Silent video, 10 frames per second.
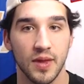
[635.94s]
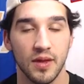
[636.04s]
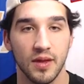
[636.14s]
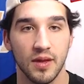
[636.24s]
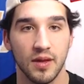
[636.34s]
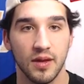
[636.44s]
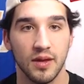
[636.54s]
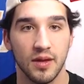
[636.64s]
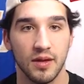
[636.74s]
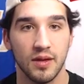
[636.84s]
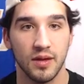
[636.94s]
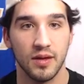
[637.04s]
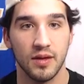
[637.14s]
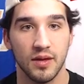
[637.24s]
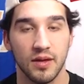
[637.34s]

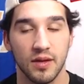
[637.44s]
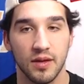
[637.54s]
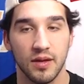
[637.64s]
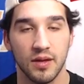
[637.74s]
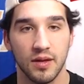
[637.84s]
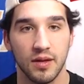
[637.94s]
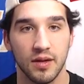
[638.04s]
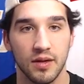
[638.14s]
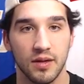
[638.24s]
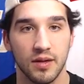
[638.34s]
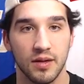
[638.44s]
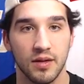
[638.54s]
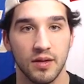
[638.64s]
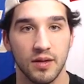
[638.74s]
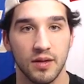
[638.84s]

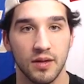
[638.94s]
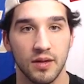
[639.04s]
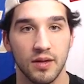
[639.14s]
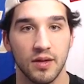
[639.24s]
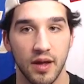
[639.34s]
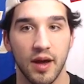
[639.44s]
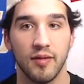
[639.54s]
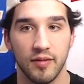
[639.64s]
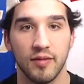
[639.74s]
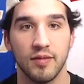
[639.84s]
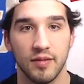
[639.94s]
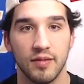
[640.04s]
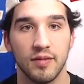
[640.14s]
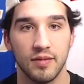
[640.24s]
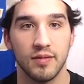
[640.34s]

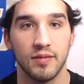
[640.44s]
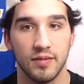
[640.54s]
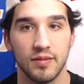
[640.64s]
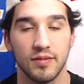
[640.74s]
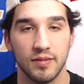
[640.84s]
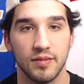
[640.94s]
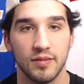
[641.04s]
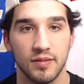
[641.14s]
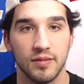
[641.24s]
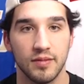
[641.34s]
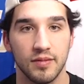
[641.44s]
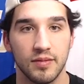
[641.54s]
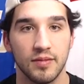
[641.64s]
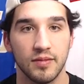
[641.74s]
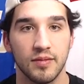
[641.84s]

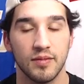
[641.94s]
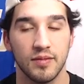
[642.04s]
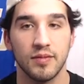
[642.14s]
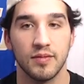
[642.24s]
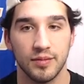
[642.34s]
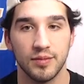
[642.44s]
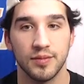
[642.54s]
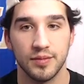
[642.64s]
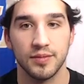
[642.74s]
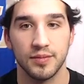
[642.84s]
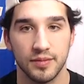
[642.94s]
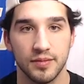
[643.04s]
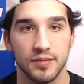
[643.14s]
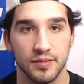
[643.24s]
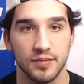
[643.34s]

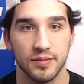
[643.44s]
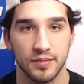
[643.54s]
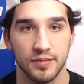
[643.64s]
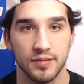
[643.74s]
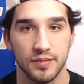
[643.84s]
This person isn't speaking.